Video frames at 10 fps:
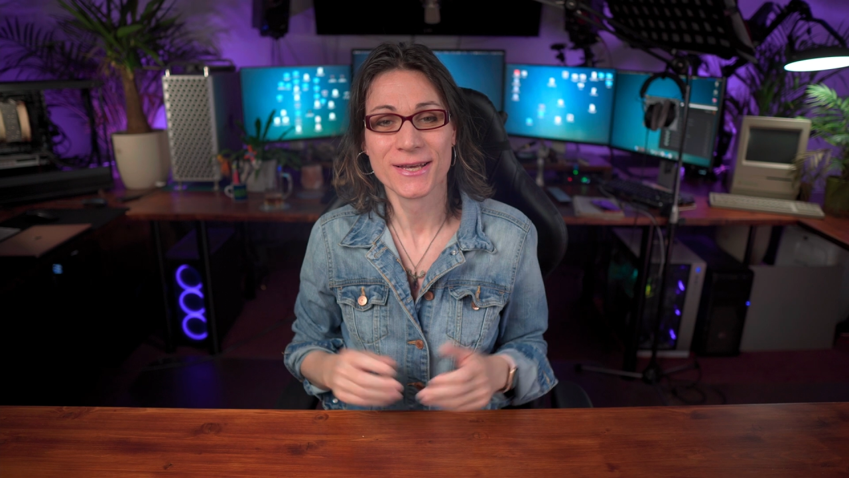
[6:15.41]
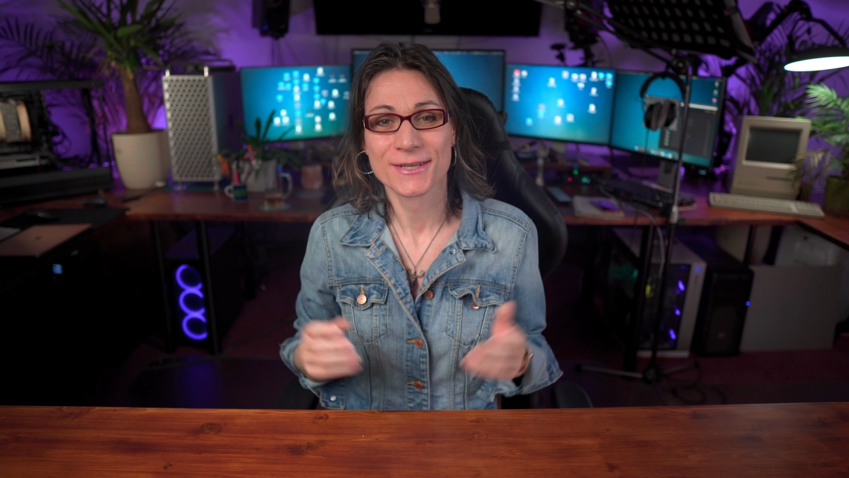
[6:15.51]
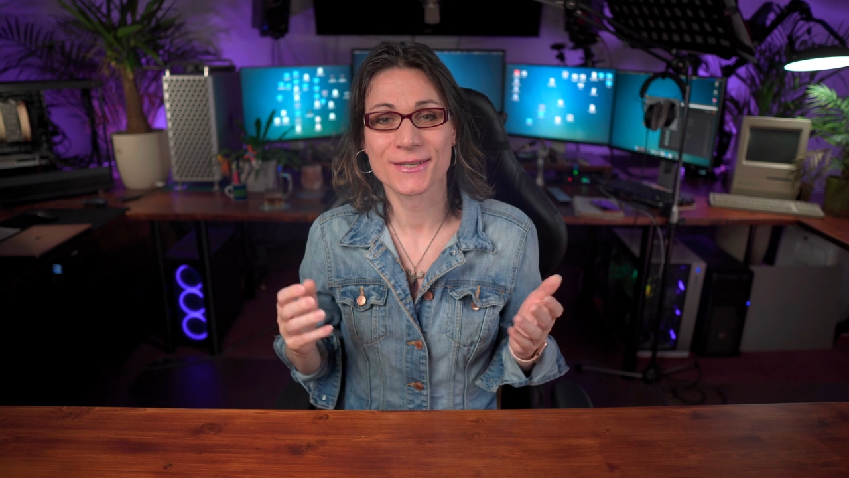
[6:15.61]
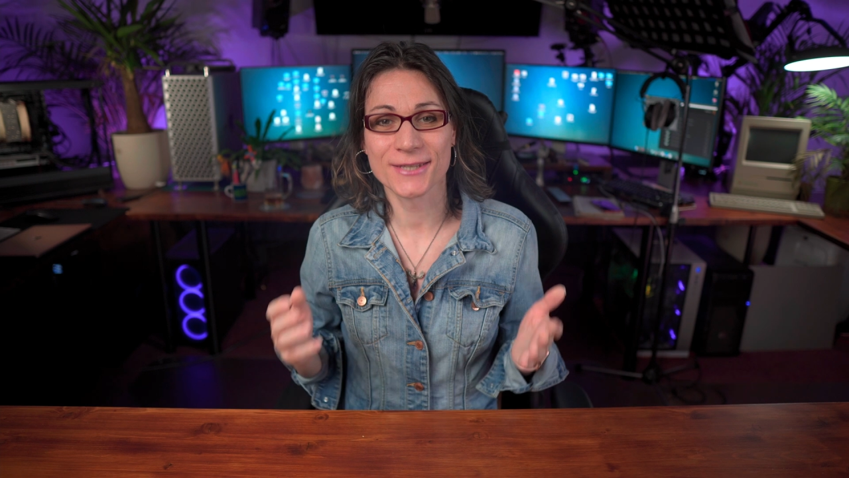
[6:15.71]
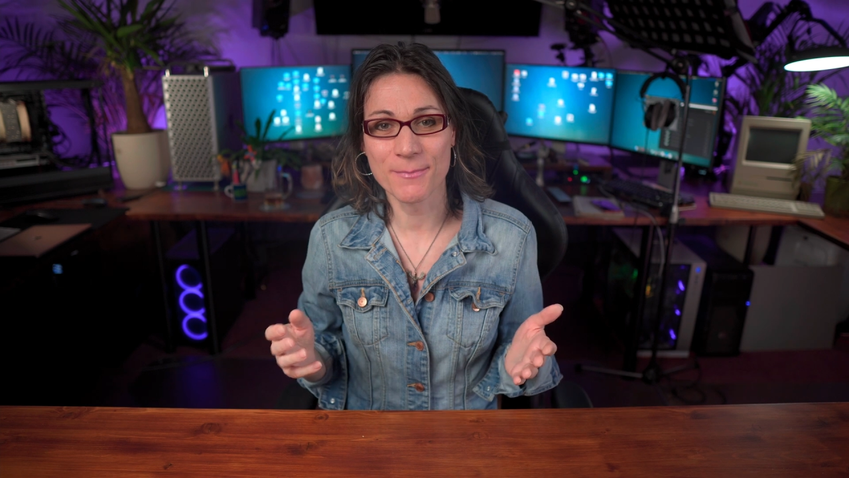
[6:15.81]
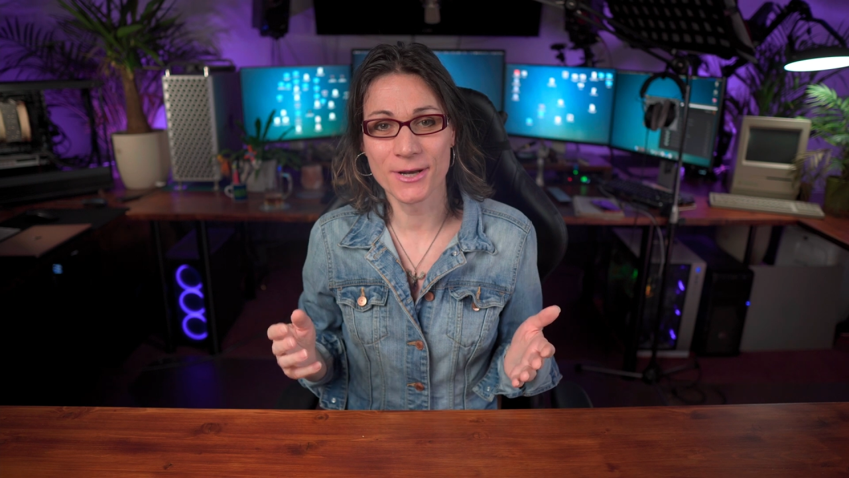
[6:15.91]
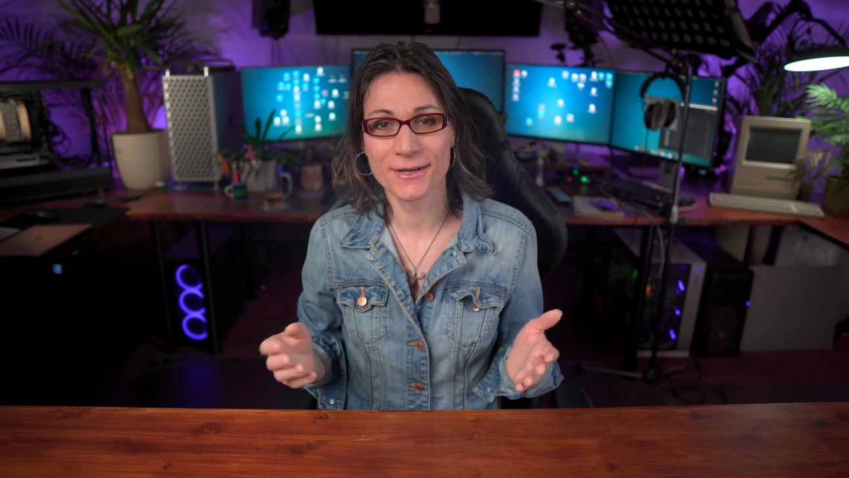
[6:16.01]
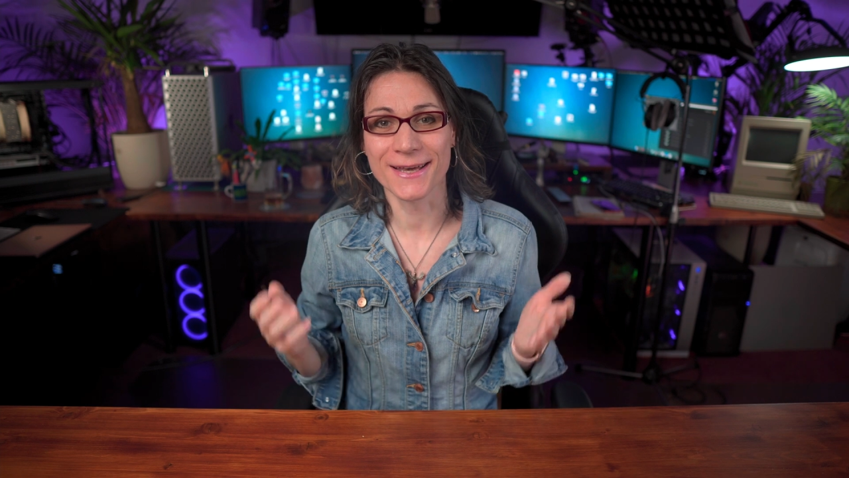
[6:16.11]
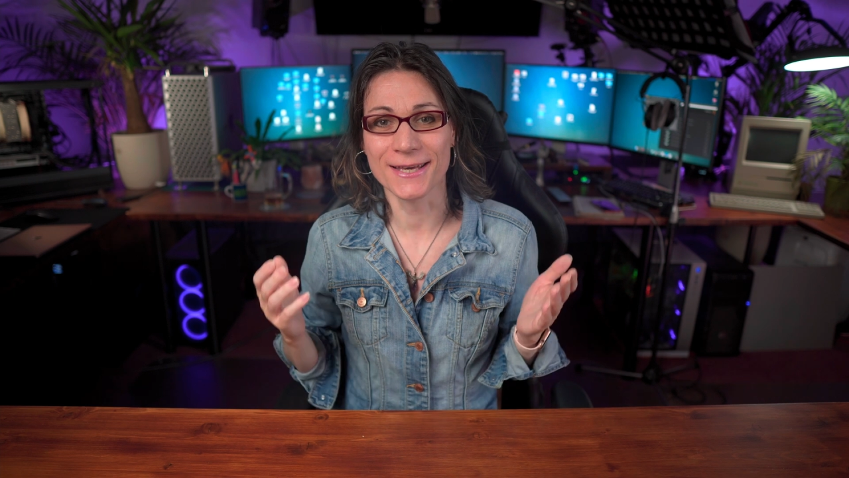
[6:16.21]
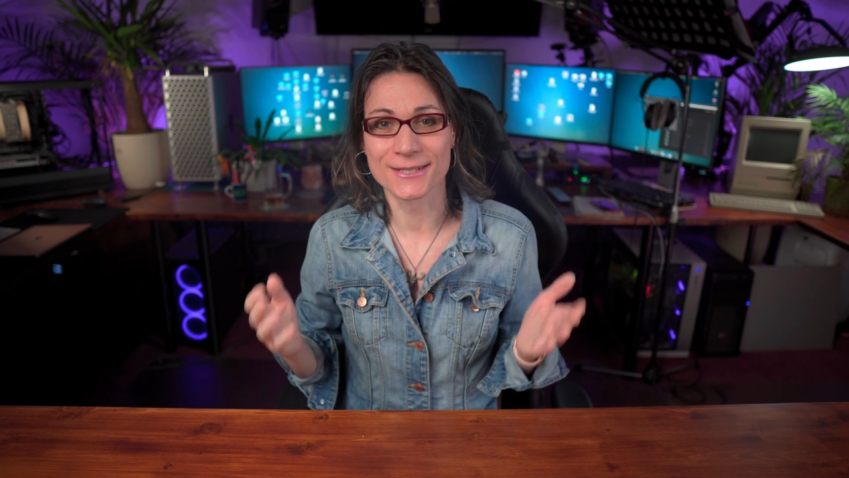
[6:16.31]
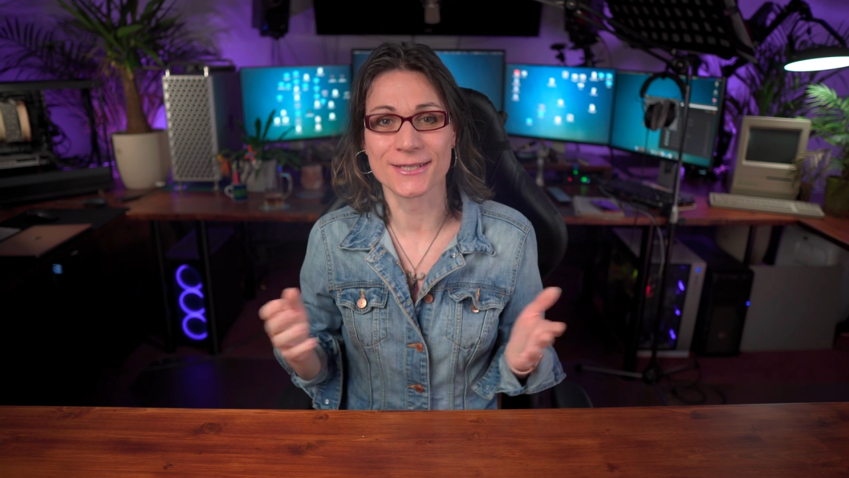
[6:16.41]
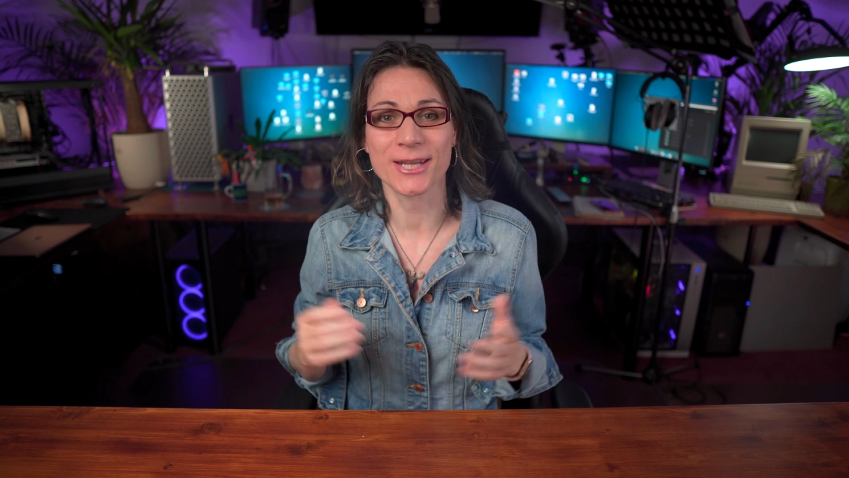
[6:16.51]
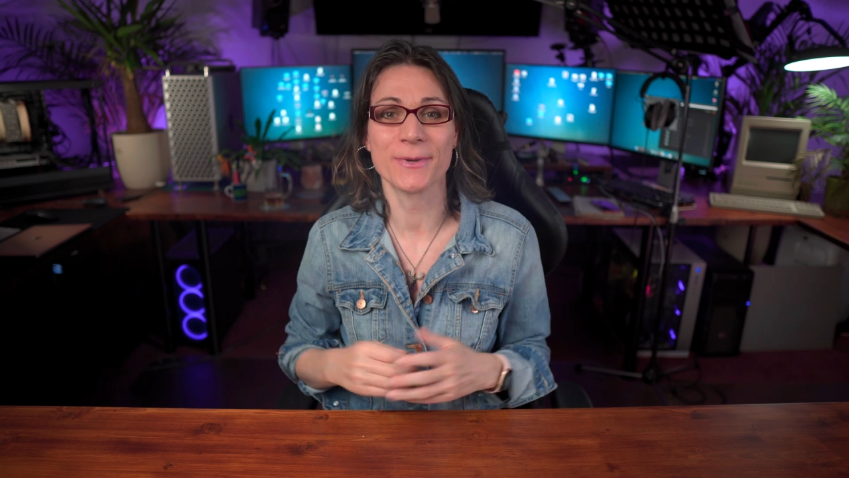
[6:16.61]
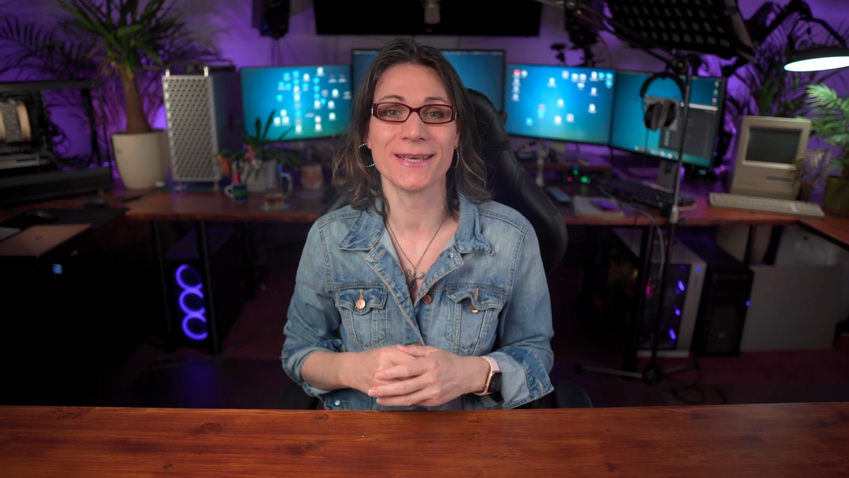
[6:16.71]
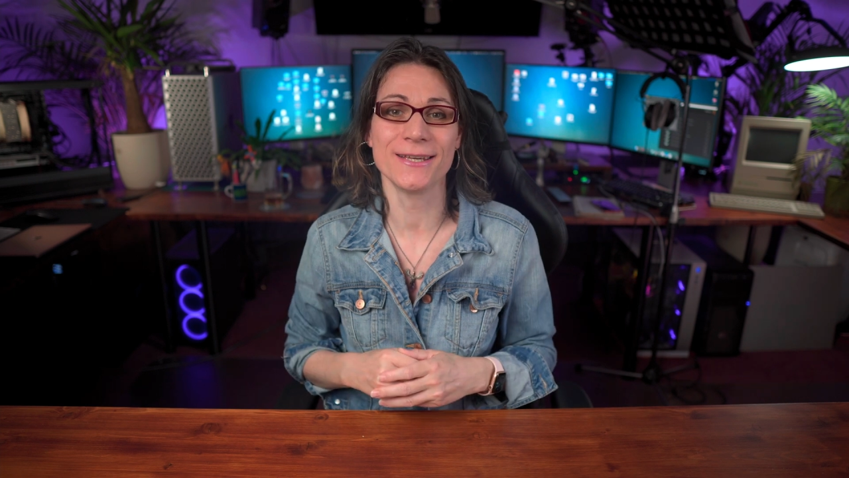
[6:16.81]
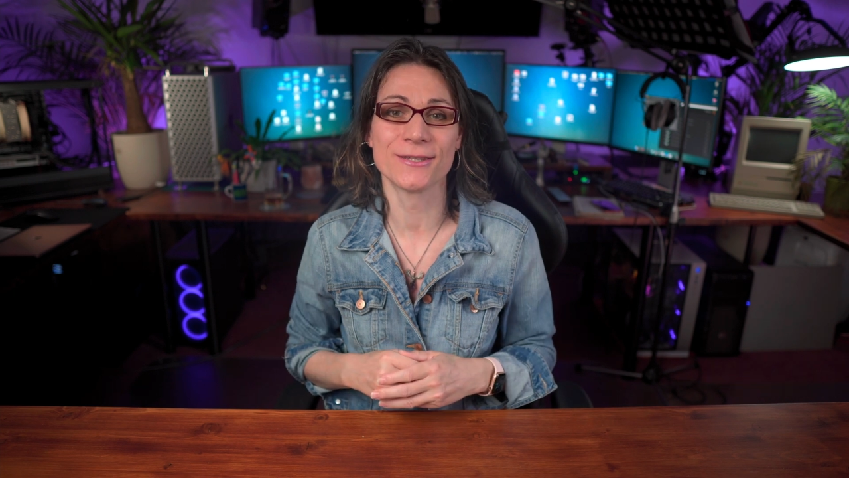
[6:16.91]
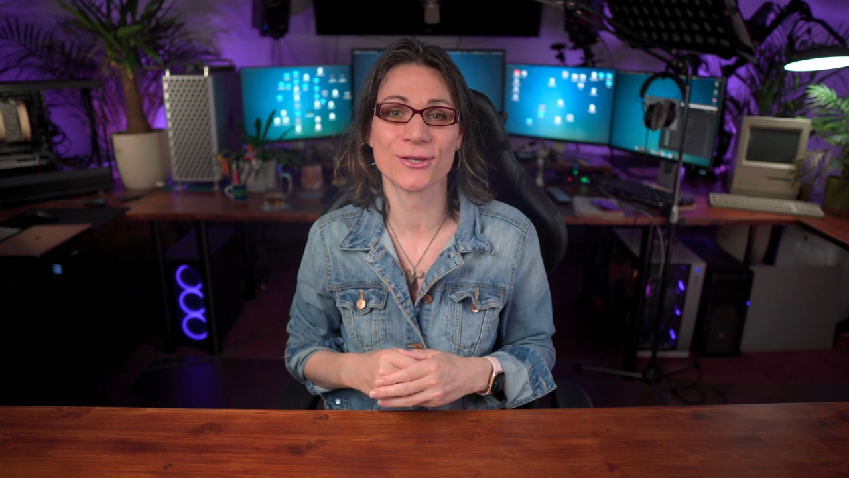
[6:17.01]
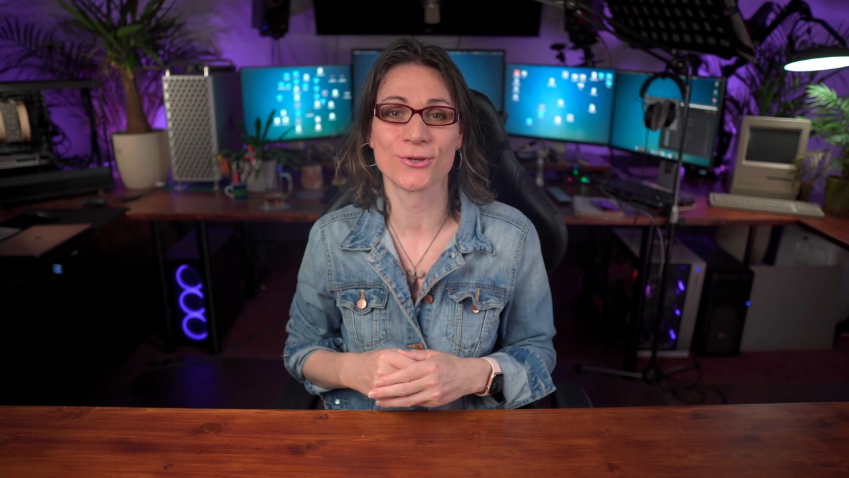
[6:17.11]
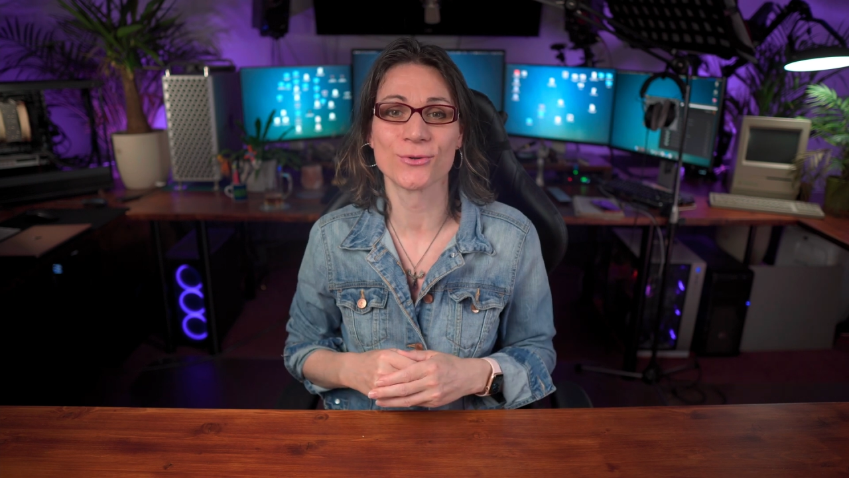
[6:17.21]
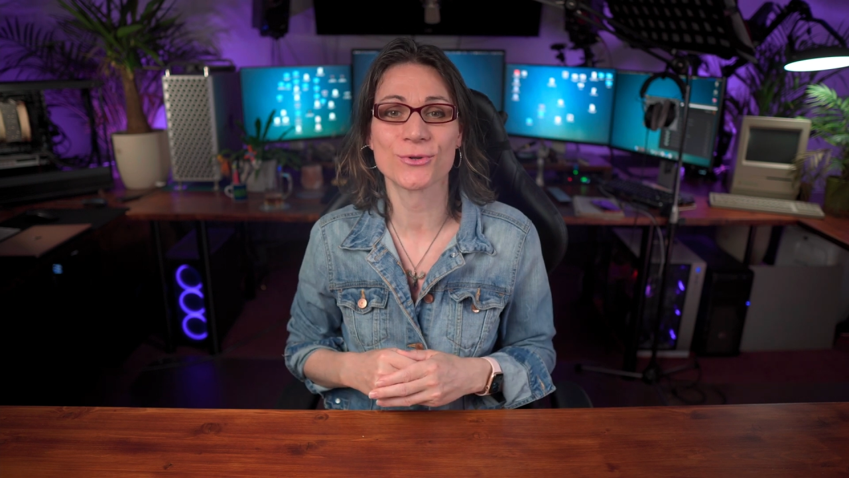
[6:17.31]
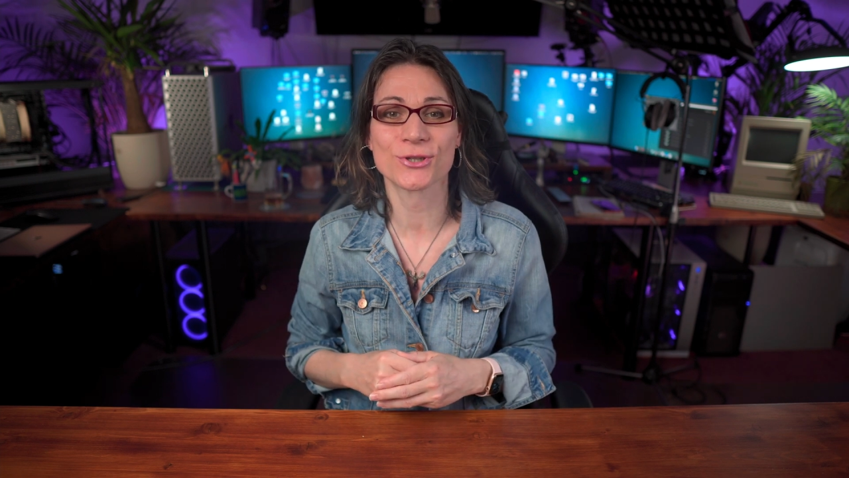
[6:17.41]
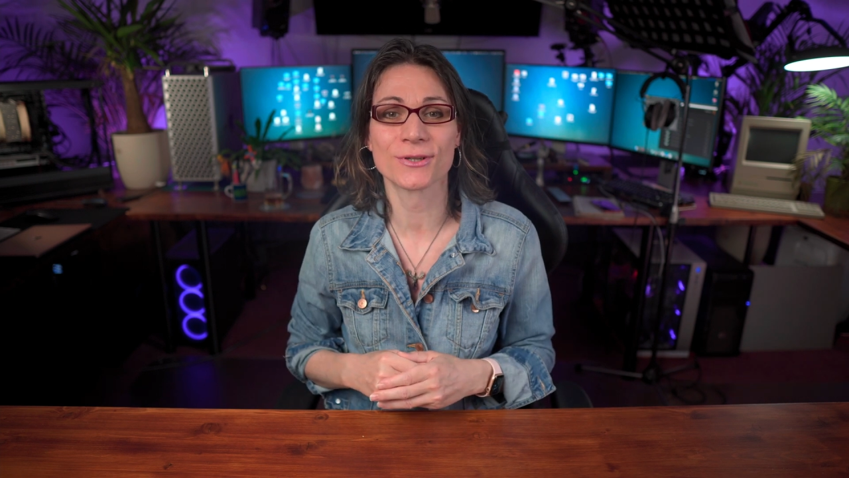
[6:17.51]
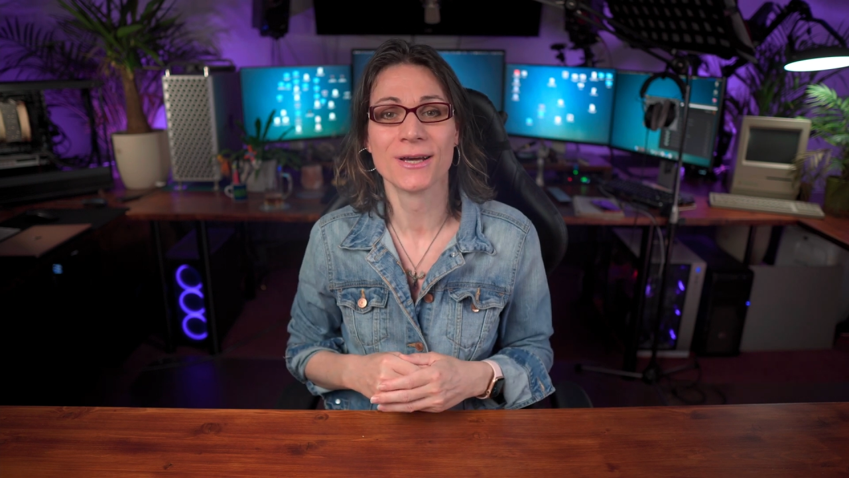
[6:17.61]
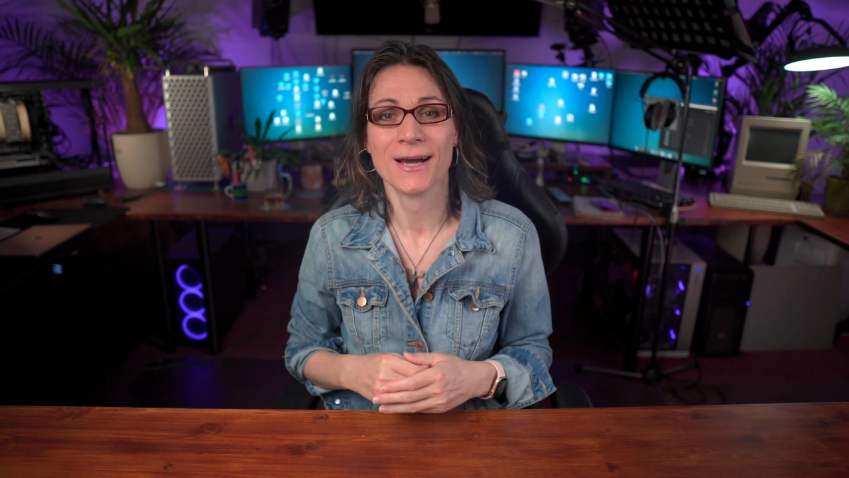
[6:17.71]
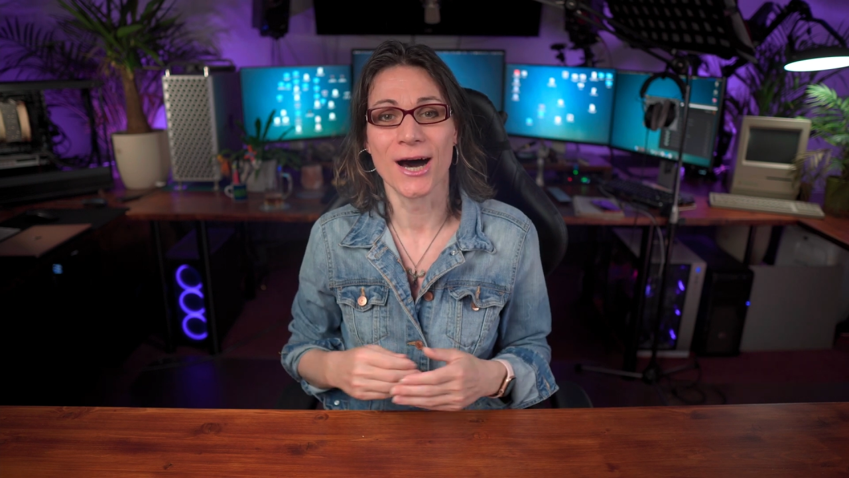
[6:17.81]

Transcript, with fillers: Similar extremely easy solution